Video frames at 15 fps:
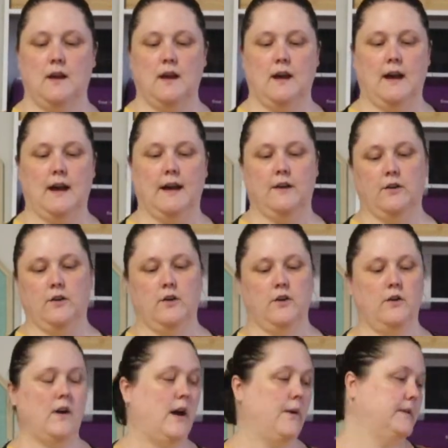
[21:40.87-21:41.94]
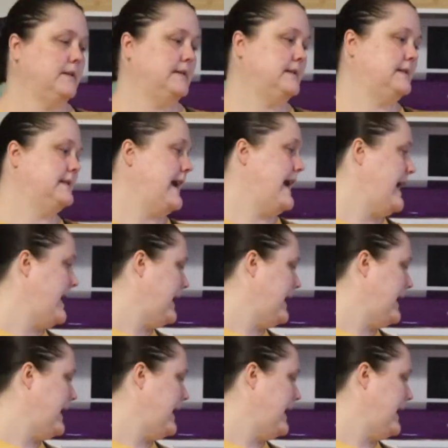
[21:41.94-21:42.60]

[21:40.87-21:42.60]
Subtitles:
I don't know, I would say I